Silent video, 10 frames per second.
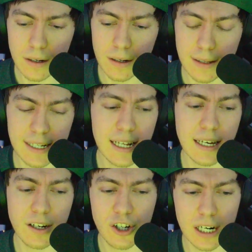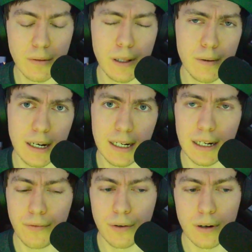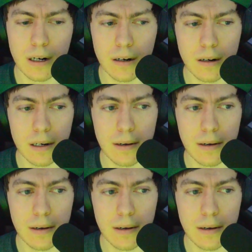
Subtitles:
That's like in general, right? If you are